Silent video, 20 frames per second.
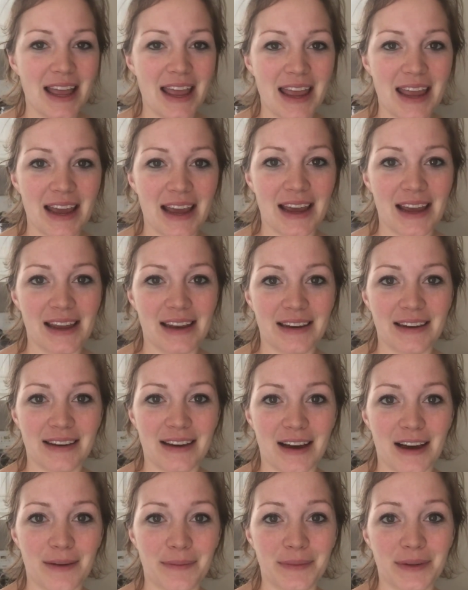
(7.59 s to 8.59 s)
and
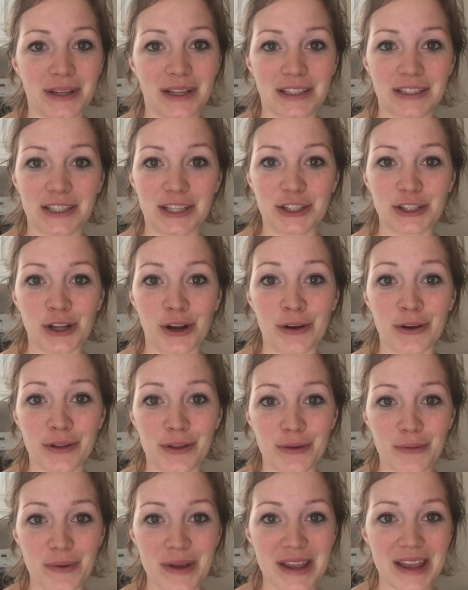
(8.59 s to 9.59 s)
it's the start
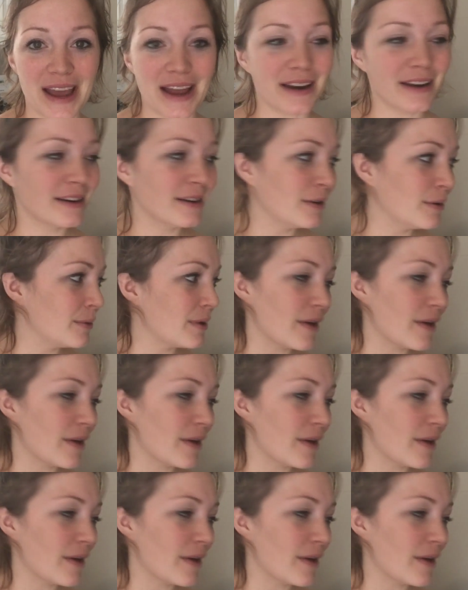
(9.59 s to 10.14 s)
of the weekend.